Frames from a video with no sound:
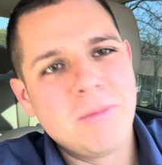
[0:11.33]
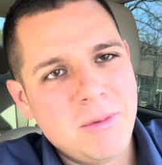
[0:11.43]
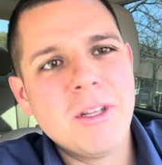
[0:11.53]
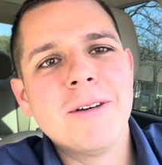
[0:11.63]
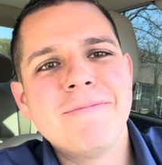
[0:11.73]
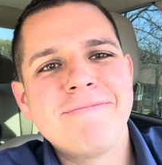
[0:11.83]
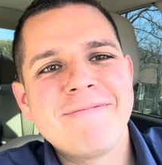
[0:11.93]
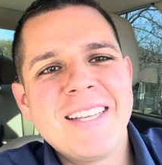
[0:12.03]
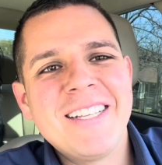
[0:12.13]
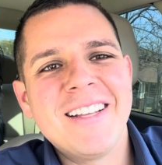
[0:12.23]
Yep,
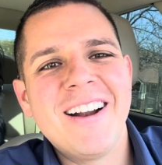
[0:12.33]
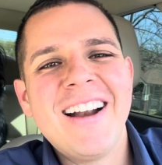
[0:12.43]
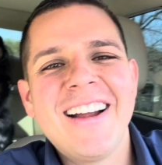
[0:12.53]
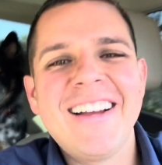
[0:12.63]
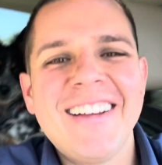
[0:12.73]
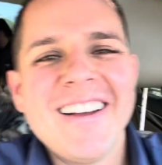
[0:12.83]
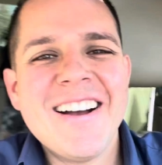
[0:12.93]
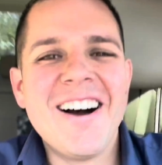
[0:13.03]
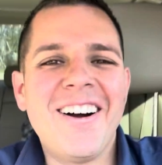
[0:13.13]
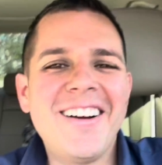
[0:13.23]
he's there.
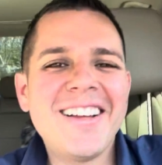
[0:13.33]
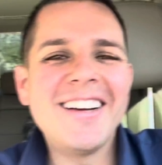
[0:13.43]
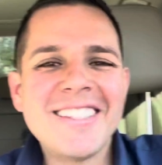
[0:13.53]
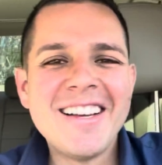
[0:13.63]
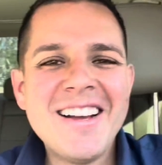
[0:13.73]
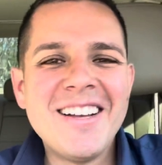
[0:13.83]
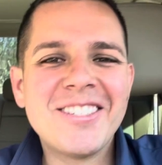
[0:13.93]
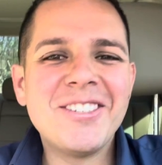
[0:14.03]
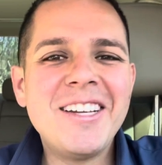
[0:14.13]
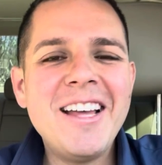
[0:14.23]
Alrighty guys,
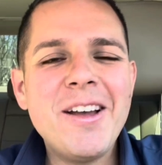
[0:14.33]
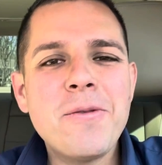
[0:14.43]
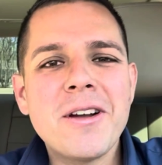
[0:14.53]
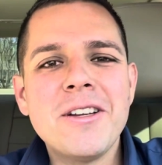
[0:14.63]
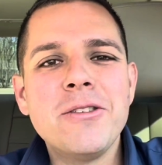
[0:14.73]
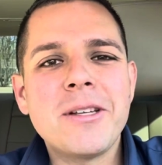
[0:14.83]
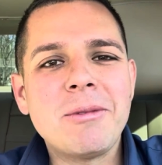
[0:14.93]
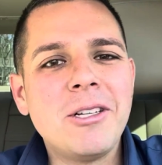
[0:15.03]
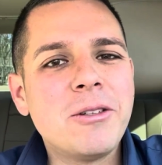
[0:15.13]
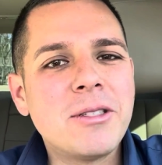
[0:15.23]
so today we're going to do
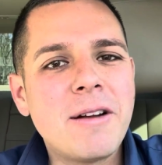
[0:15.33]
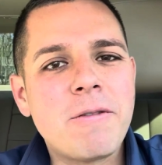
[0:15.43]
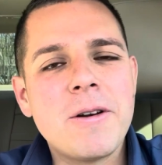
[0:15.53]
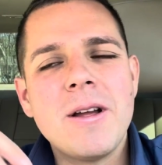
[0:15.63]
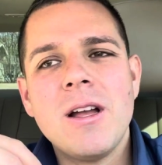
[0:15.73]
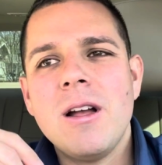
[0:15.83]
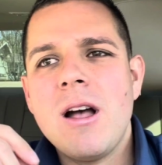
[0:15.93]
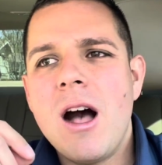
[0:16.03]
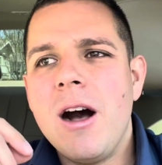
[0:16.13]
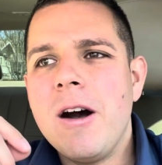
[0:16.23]
something a little different.
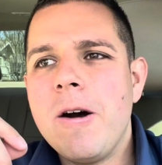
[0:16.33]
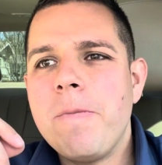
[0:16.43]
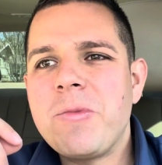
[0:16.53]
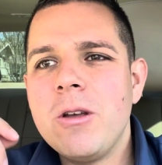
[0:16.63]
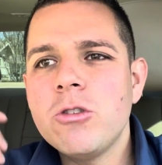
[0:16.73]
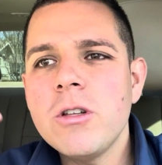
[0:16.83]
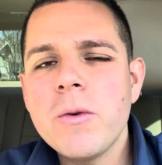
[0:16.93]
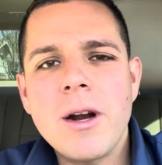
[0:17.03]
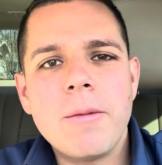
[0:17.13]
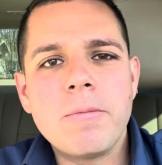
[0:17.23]
Usually
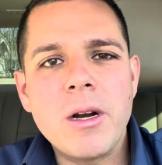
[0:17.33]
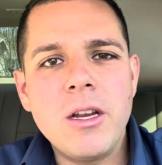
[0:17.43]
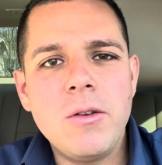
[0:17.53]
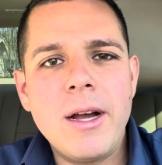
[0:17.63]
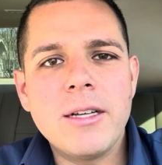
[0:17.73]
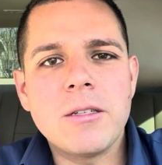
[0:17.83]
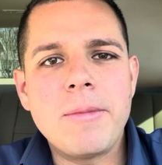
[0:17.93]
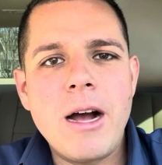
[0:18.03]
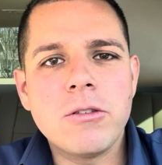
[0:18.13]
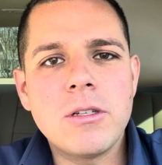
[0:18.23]
when I'm bringing you guys some
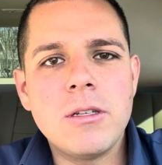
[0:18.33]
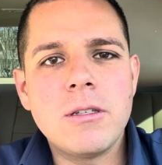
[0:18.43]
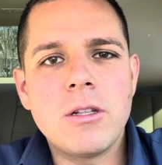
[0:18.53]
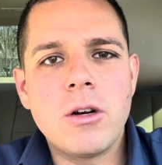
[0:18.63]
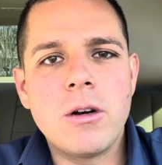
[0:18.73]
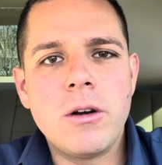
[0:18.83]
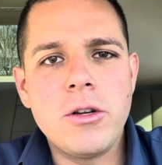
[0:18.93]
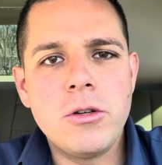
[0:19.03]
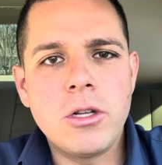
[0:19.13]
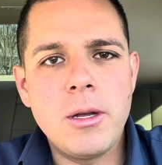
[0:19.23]
houses, they're
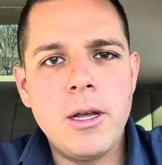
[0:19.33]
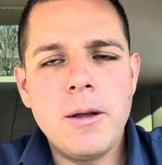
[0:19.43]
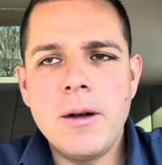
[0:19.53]
usually